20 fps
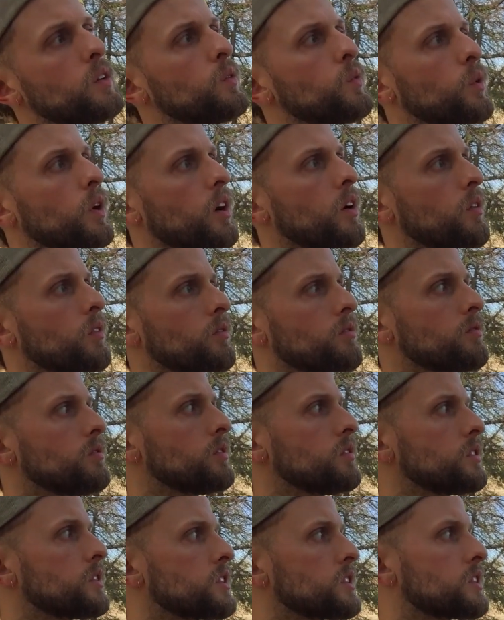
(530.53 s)
Well,
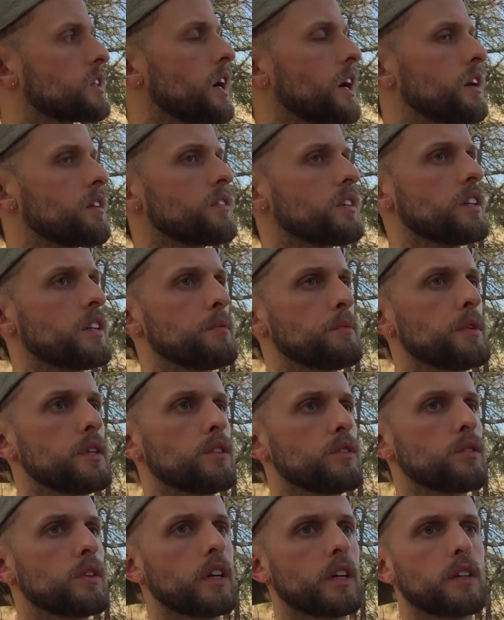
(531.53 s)
this is kind of getting me
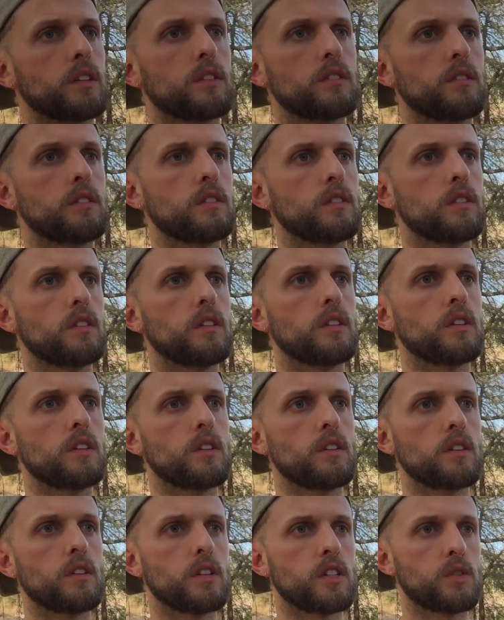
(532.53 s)
into like
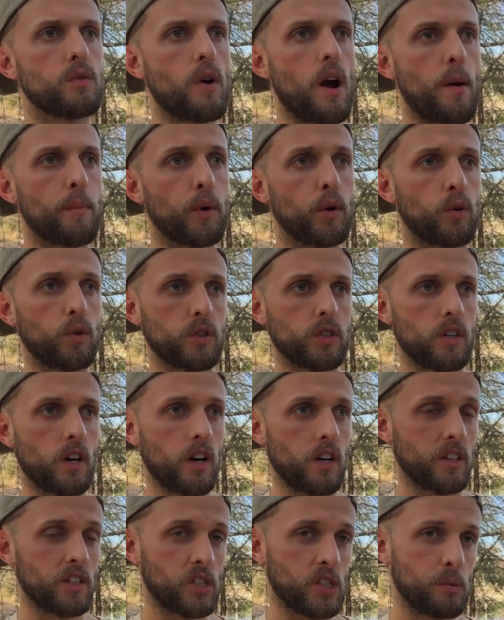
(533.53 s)
this rabbit hole
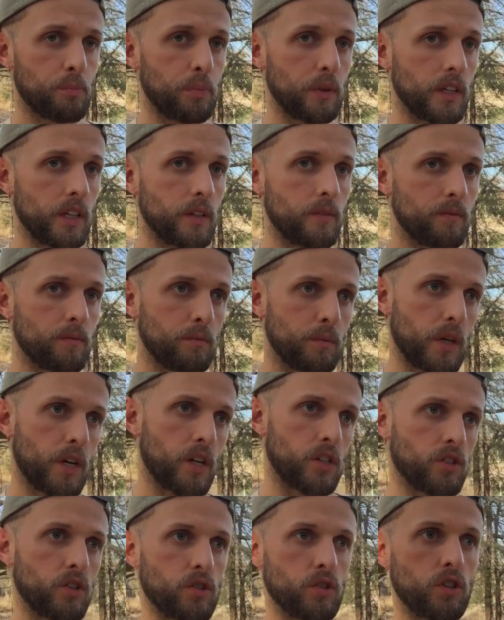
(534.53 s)
starting to split,
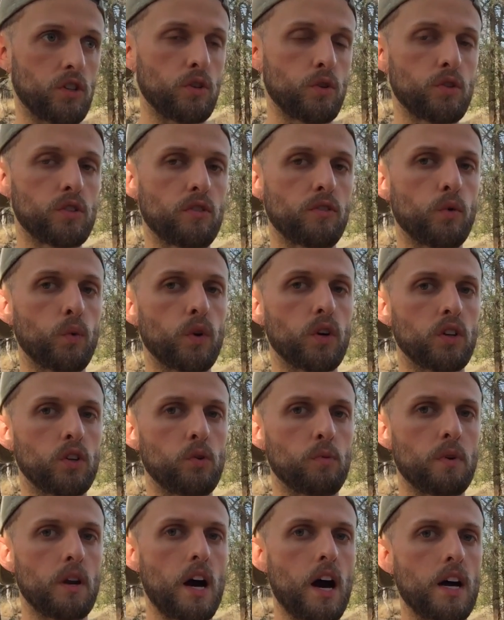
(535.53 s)
because there's the use of the word
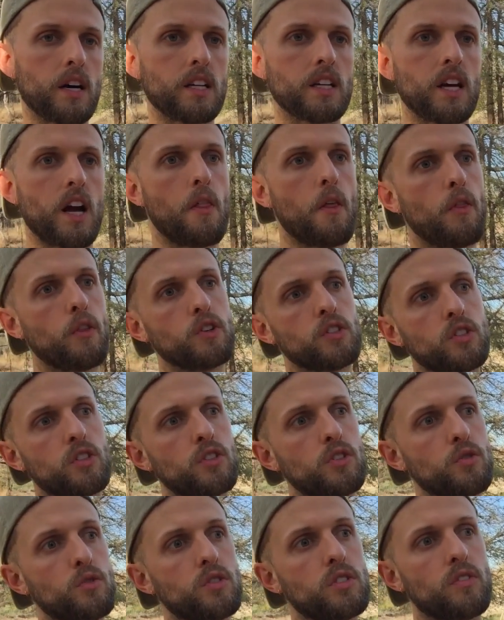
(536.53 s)
Illuminati, and then there's the
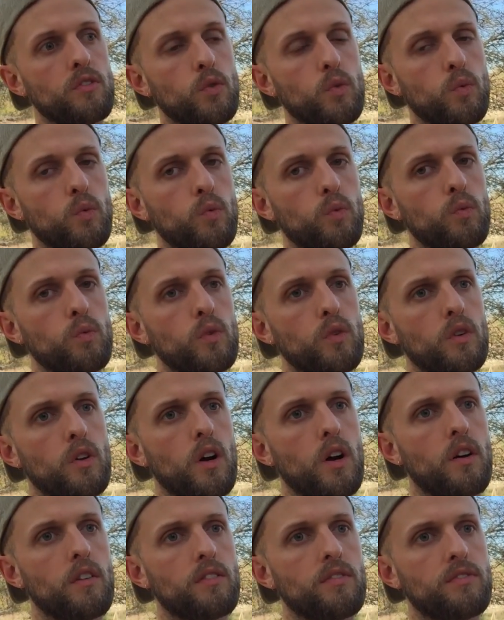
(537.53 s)
use of
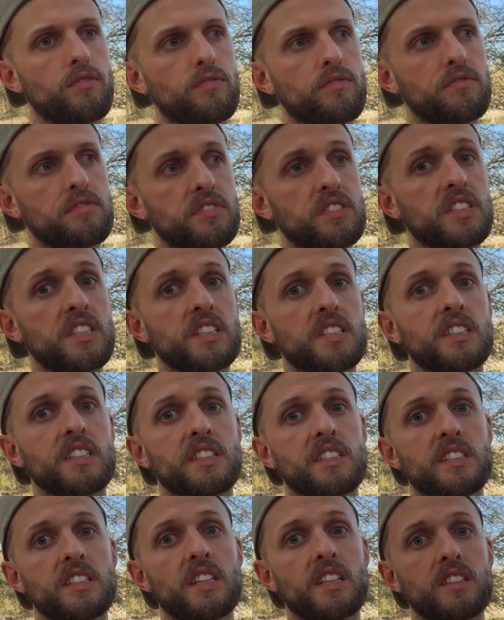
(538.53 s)

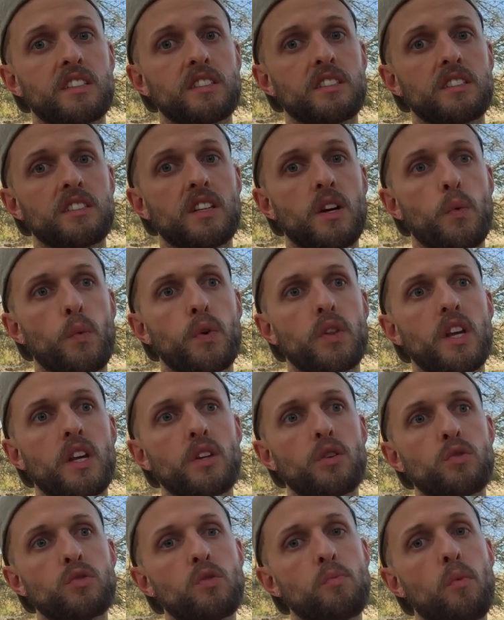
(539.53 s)
666, and when they
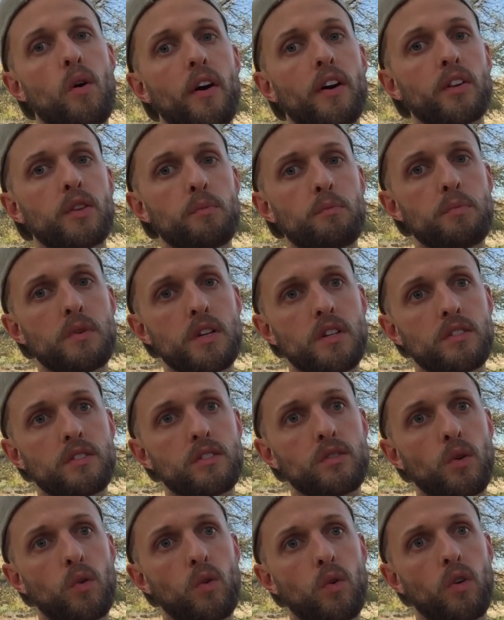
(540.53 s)
use the mark of the
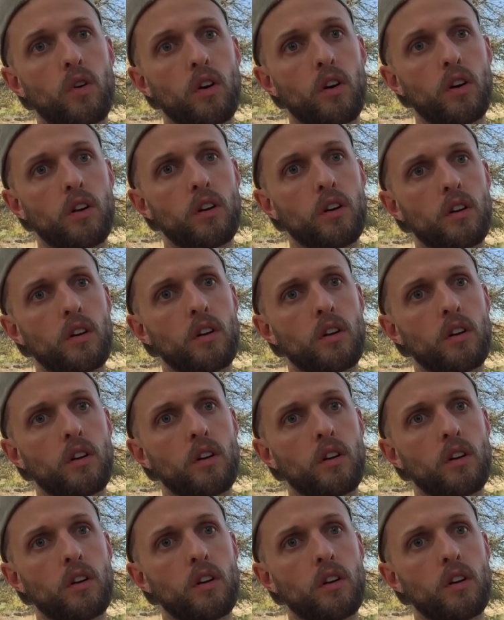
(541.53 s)
beast, or